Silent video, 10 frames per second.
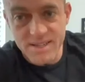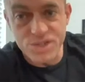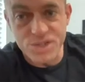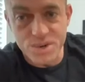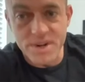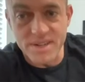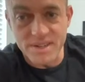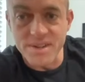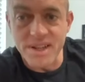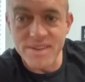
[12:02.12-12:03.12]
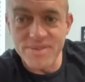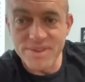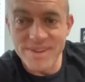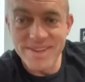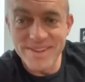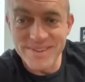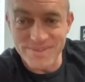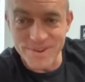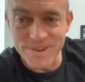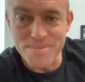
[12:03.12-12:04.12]
enjoy in your life
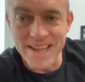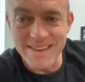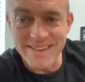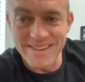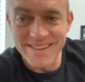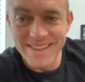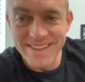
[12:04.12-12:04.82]
for your men,